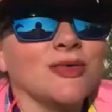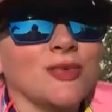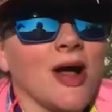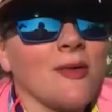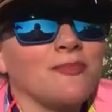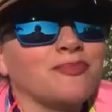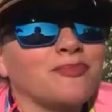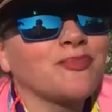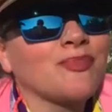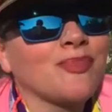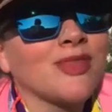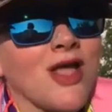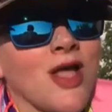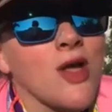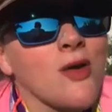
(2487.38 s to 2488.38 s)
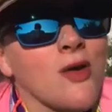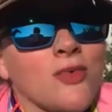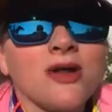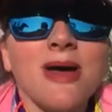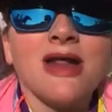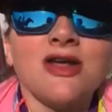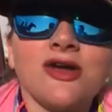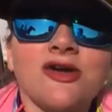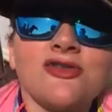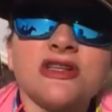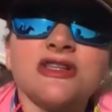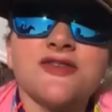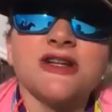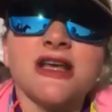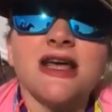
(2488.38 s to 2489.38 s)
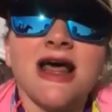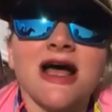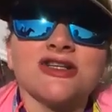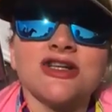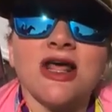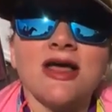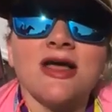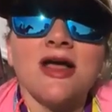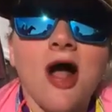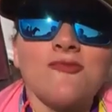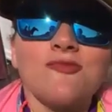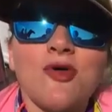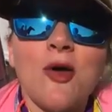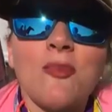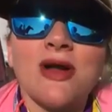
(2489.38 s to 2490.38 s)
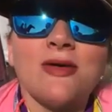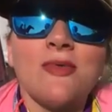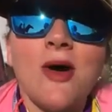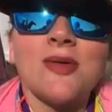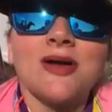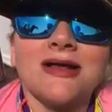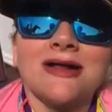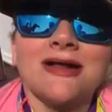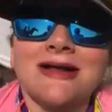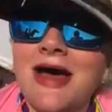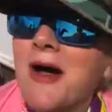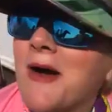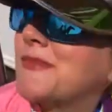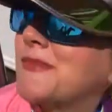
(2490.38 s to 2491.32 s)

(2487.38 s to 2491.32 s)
would have made a good Christopher Dean, actually. I'm properly wobbling now.